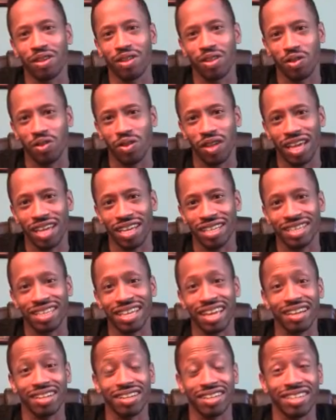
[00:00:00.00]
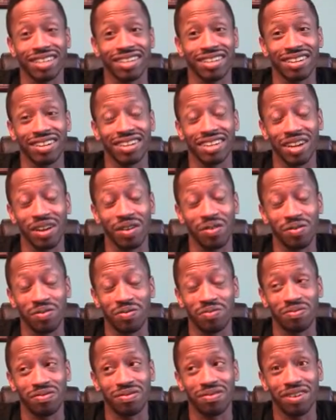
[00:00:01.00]
other things that, you know,
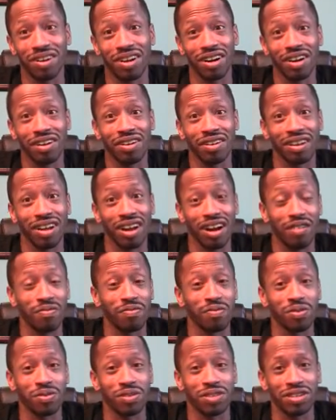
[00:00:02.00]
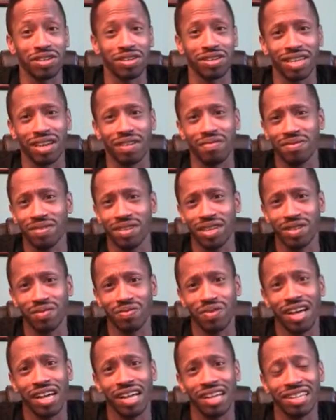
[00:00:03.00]
are harmful to yourself as
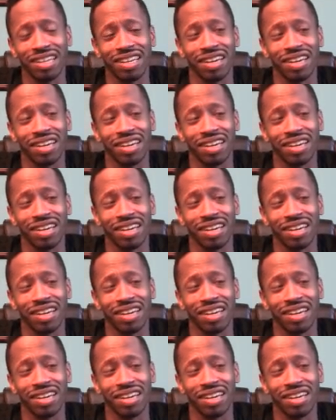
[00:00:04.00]
well.